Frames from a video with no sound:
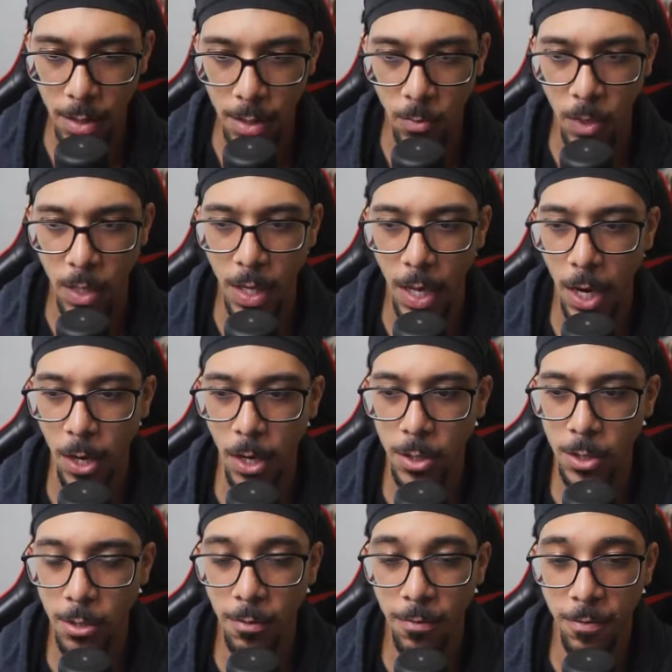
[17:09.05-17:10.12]
What carries
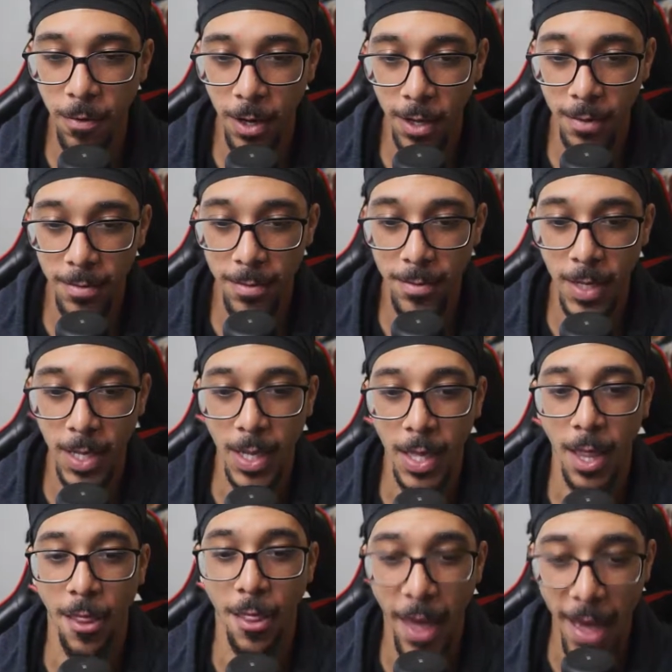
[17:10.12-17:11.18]
you from
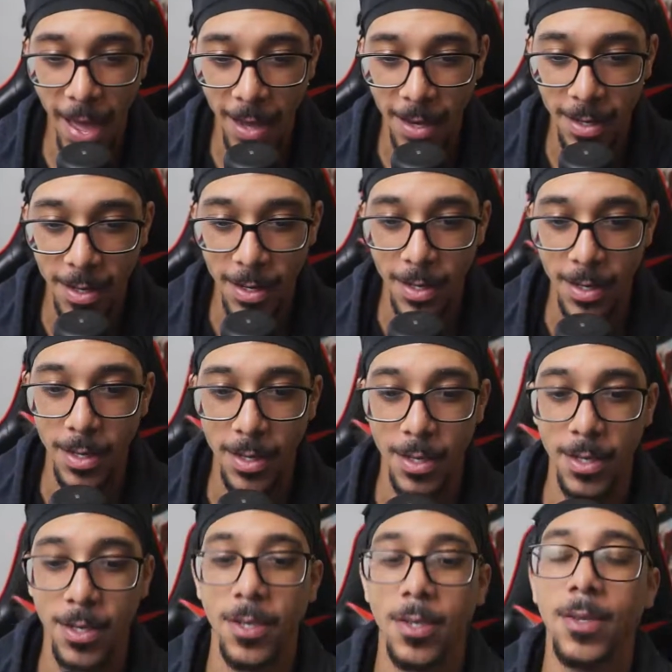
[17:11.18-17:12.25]
that
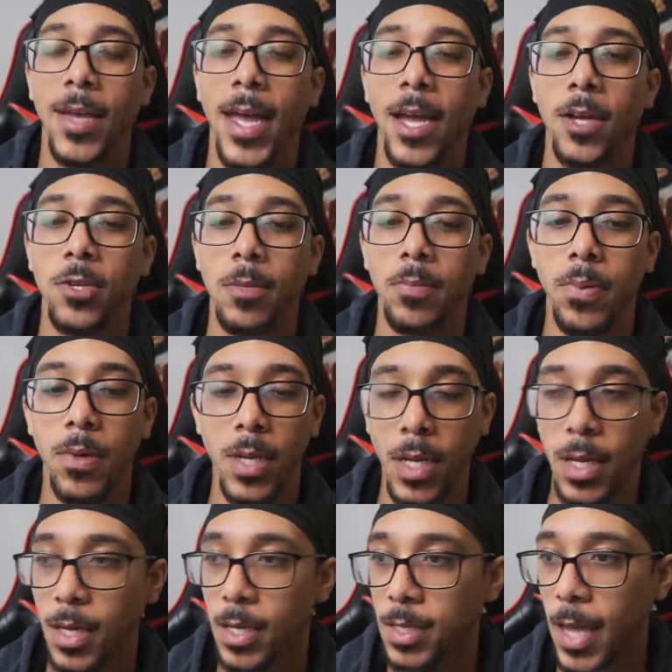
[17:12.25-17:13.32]
to actually putting
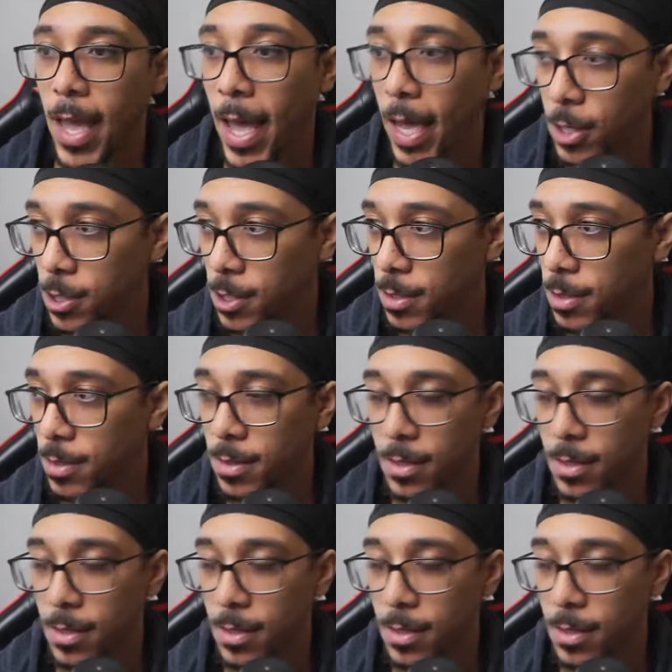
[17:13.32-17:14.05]
it into action?